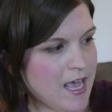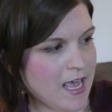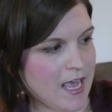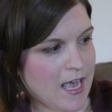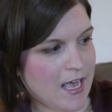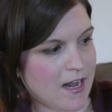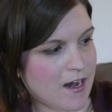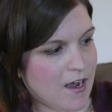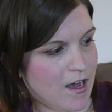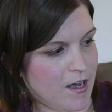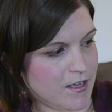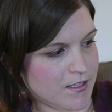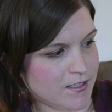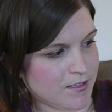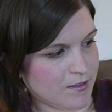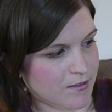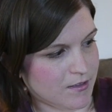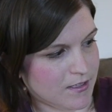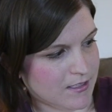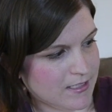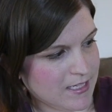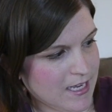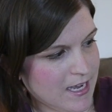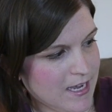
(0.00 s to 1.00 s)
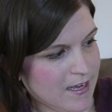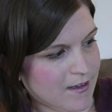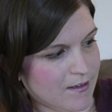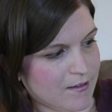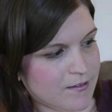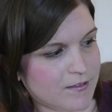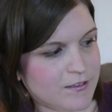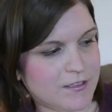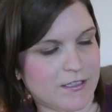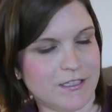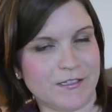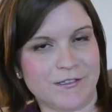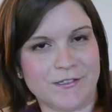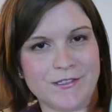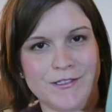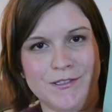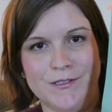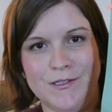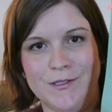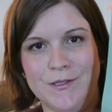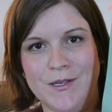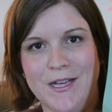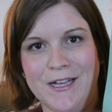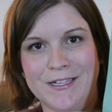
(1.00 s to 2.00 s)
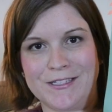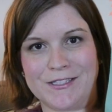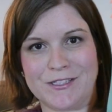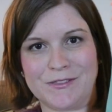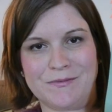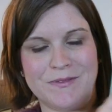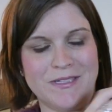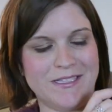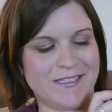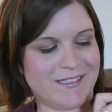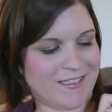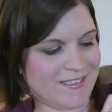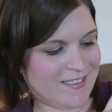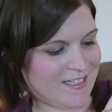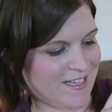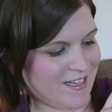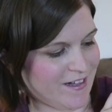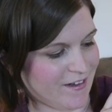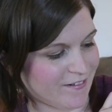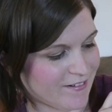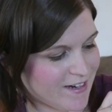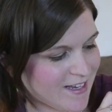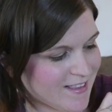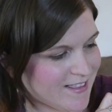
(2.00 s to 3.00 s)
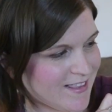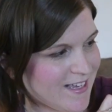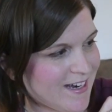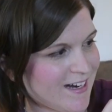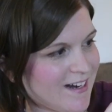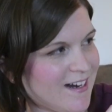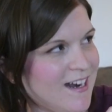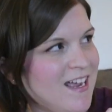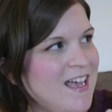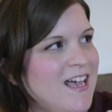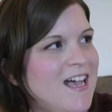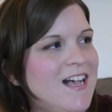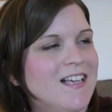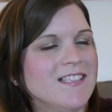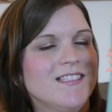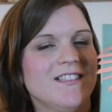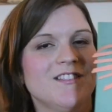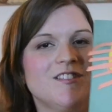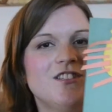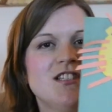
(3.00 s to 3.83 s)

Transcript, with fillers: and also the tail, and there's a little extra piece of tail right there. So